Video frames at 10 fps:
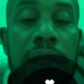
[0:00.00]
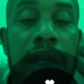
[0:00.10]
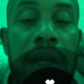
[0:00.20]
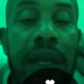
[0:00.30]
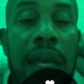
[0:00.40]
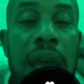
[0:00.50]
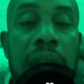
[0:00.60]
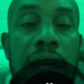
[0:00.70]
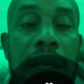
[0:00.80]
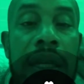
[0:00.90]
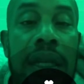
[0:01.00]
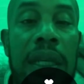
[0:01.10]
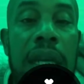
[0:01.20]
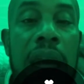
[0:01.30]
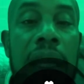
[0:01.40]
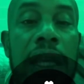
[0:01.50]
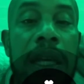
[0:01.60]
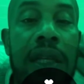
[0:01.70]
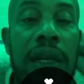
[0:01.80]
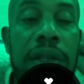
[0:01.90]
again, and look
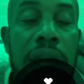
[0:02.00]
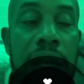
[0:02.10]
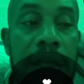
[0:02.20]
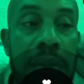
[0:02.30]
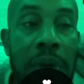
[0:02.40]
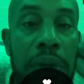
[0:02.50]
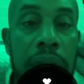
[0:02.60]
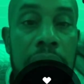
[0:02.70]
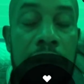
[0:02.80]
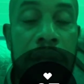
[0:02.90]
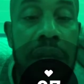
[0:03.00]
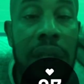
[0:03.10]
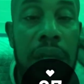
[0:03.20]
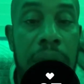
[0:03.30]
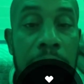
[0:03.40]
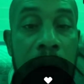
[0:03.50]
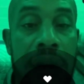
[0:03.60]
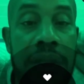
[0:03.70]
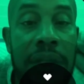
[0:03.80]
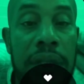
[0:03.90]
at their testimonials and look at the
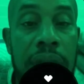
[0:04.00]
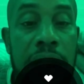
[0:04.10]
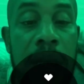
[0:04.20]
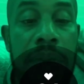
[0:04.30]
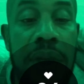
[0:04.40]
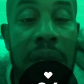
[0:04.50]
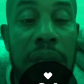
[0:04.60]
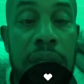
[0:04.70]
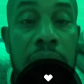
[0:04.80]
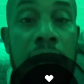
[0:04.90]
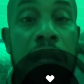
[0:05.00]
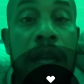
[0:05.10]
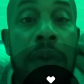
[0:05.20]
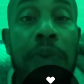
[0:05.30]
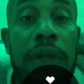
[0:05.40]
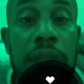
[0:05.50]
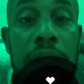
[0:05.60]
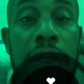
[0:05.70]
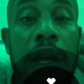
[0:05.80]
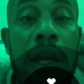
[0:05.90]
comparisons they did, because they put this
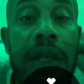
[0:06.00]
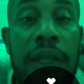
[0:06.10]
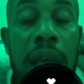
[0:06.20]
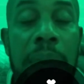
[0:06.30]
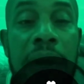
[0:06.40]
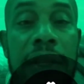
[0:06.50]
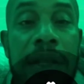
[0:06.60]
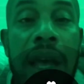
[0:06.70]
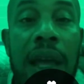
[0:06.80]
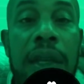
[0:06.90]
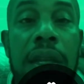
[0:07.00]
sauna side by side